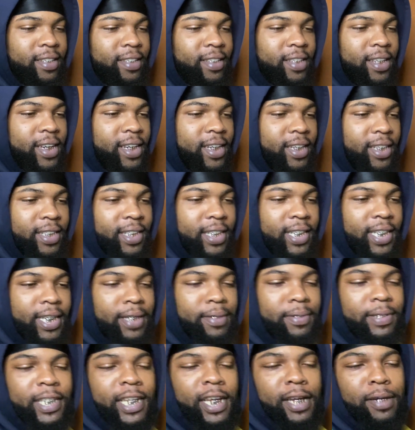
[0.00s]
I thought this
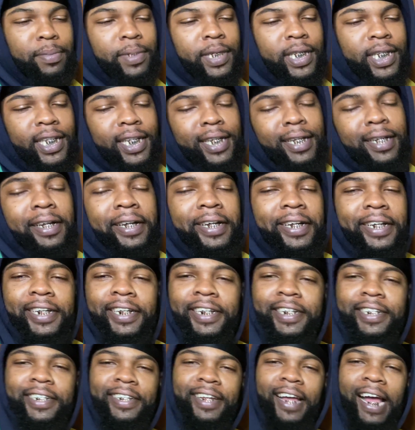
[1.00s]
nigga was gonna be good.
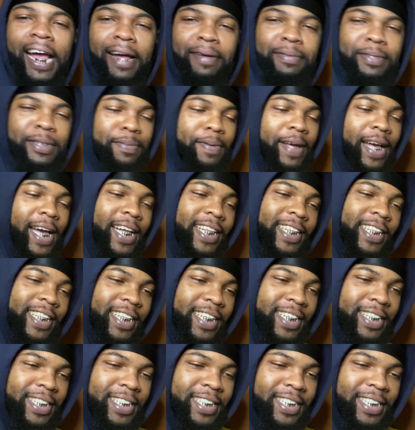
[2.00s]
I'm
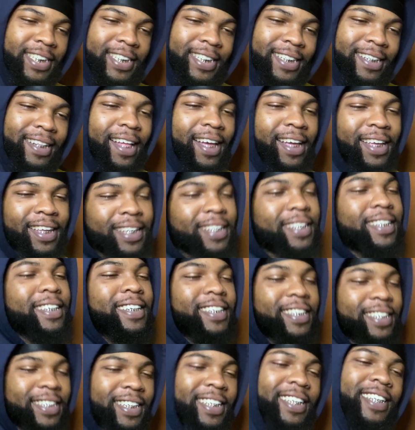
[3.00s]
smiling and shit, like, he
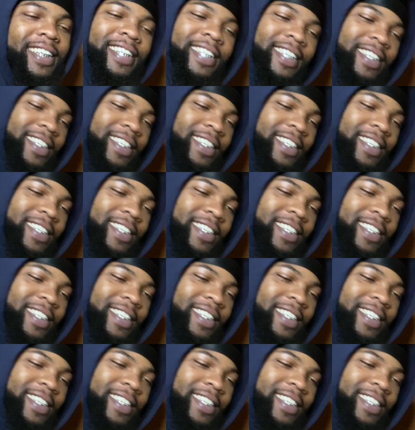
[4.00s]
good.